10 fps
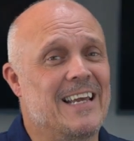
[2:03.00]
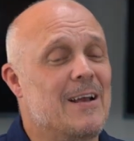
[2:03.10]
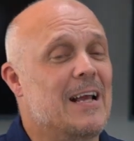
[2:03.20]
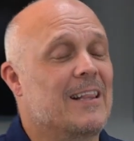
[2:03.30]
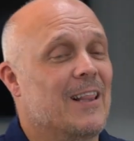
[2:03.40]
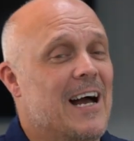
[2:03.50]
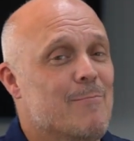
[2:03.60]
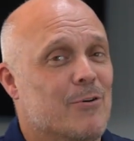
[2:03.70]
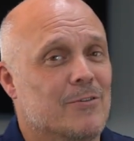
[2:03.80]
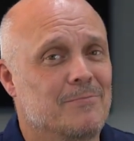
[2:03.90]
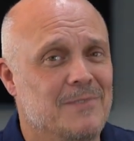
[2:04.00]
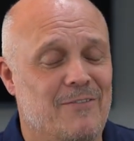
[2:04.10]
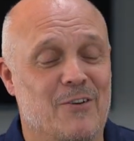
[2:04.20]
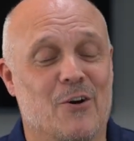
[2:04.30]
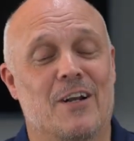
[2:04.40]
it, hit the like button.
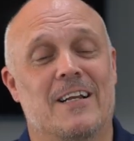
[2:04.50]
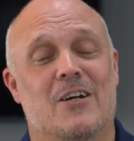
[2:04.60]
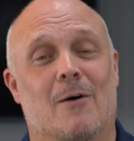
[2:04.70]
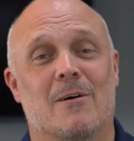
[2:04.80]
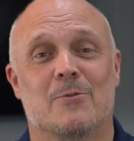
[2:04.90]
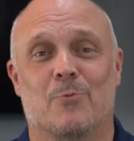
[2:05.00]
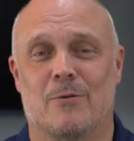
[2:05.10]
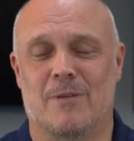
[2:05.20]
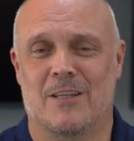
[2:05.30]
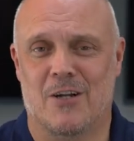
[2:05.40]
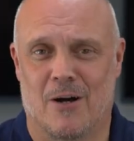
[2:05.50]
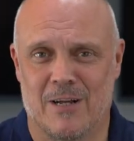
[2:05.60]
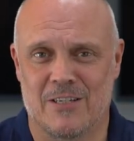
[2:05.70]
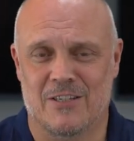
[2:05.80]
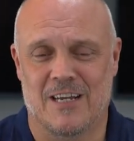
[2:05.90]
If you've got any comments, put them in the
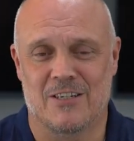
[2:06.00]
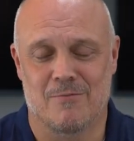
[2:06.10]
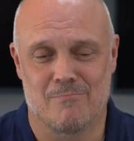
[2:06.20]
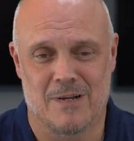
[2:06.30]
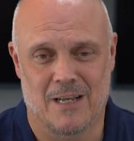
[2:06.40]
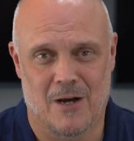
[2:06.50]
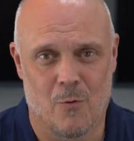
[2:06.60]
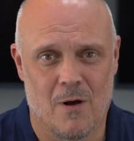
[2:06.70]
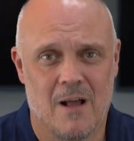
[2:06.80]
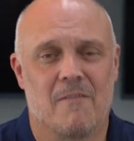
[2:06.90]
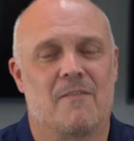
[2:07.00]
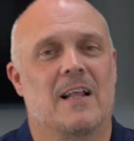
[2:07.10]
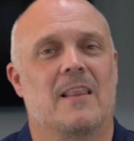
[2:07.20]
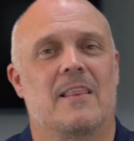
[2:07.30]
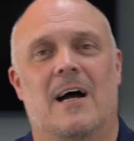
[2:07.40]
comments section below.
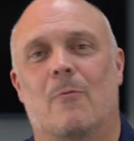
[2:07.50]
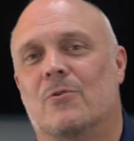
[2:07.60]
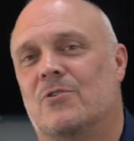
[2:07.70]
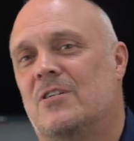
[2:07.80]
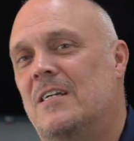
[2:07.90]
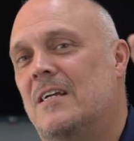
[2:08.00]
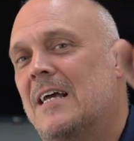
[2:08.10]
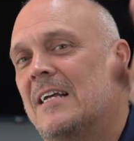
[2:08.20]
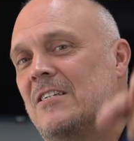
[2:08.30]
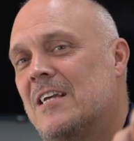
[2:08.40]
Failing that, we'll see you next